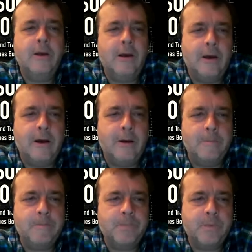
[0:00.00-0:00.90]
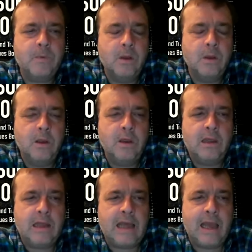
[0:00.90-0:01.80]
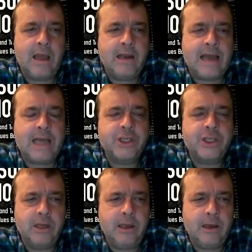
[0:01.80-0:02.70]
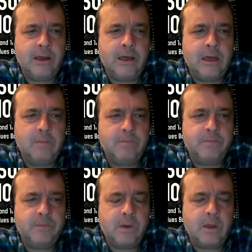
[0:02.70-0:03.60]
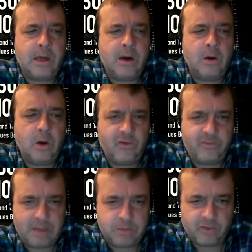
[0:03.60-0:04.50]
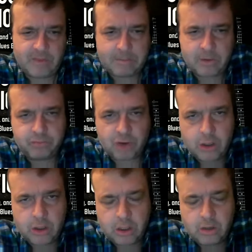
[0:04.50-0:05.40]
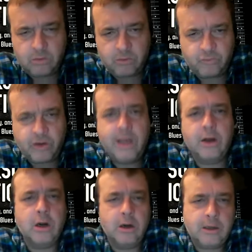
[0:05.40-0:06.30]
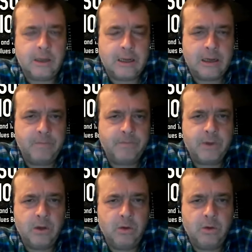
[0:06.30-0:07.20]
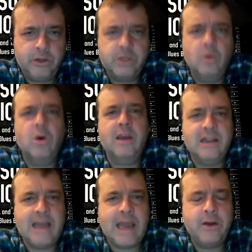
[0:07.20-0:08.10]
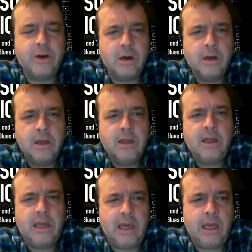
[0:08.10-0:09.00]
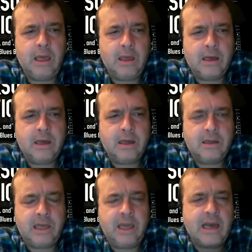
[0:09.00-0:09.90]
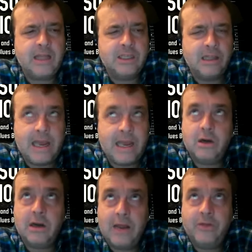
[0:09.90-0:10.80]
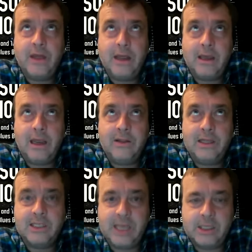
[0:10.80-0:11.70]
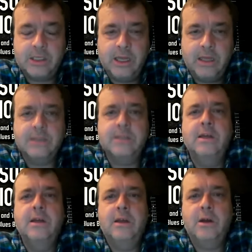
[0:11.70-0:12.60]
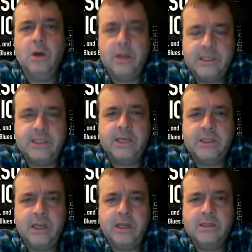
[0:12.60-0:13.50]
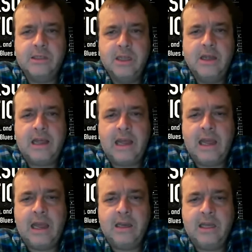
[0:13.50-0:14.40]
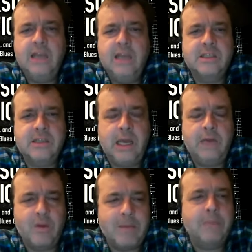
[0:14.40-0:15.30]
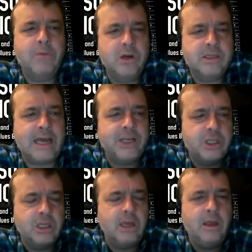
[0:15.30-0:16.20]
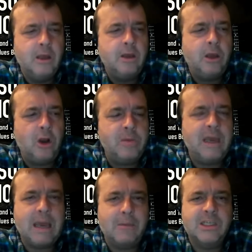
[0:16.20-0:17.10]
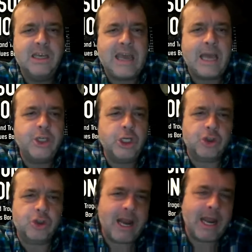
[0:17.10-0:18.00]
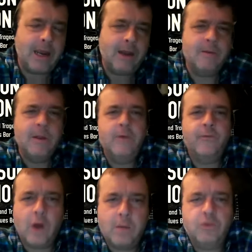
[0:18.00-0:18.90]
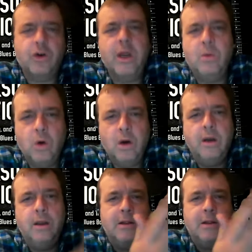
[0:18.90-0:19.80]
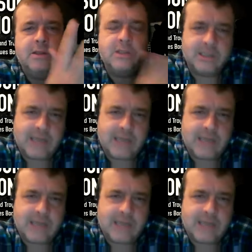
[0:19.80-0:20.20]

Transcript: Um, and actually, um, I don't know if people remember Bronco Rieger, um, who used to work at Lander he uh, he got to Lander, I think, in the '60s, early '60s, and he's he remembers actually, you know, being able to catch a train from Greenwood to